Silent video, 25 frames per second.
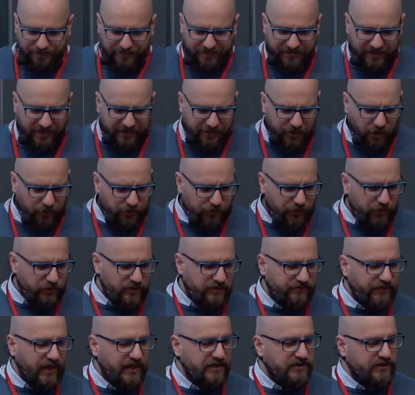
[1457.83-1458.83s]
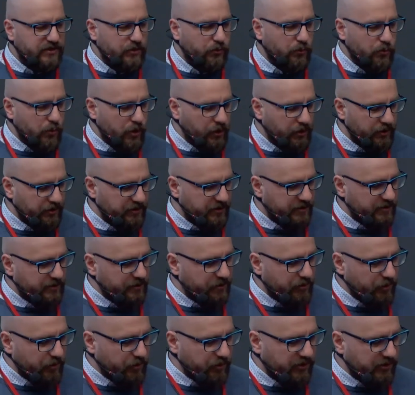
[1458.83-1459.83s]
They don't use fancy words
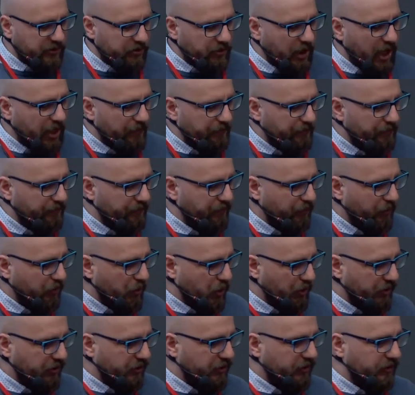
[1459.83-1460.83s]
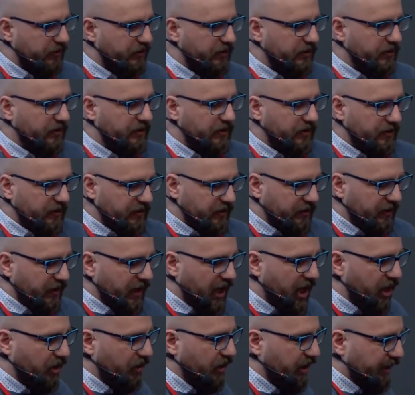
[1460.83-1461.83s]
to describe what
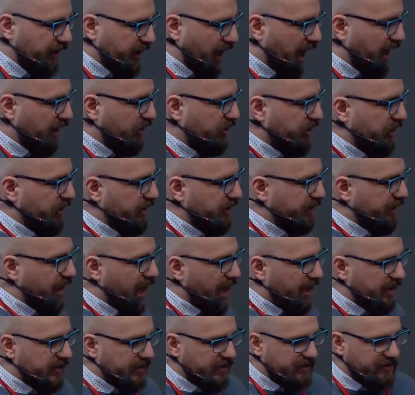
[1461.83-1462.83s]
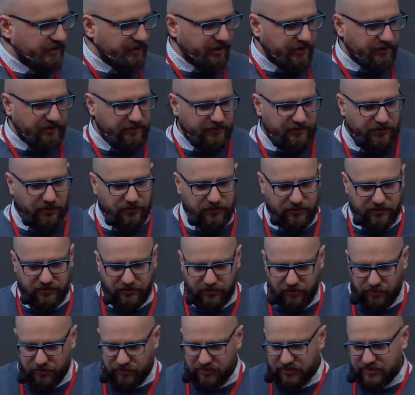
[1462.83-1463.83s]
Erlang actually does. They don't
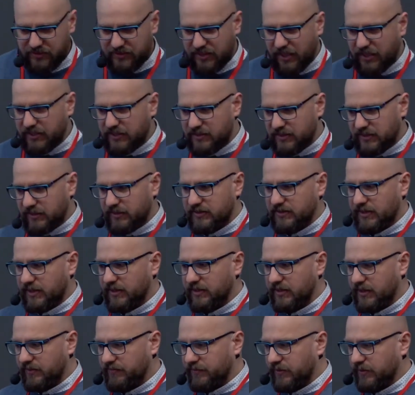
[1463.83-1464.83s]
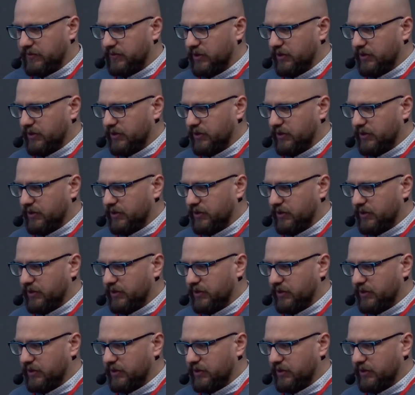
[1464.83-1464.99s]
use scientific